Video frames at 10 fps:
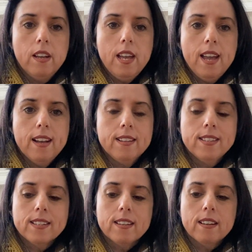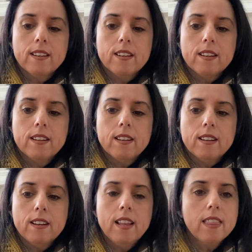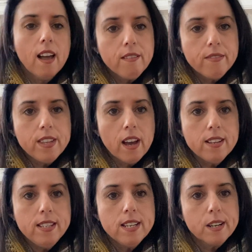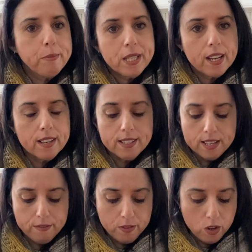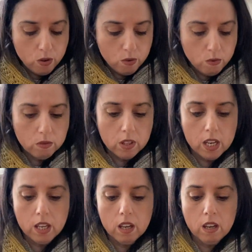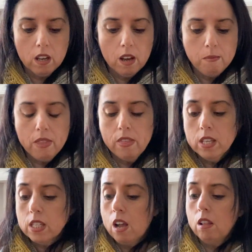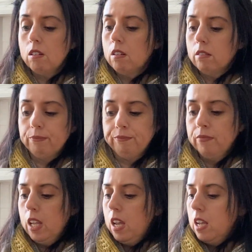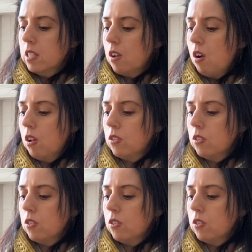And I love the idea, because if you this color is called